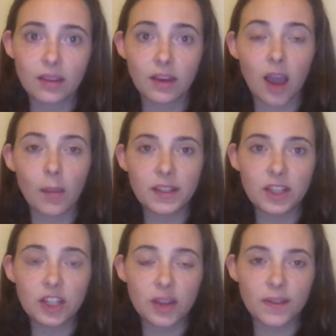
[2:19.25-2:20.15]
the
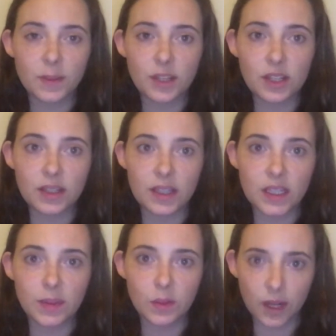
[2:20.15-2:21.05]
composition of species is
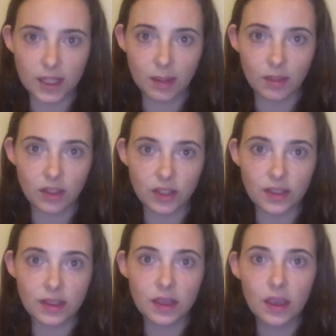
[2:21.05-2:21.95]
between assemblages.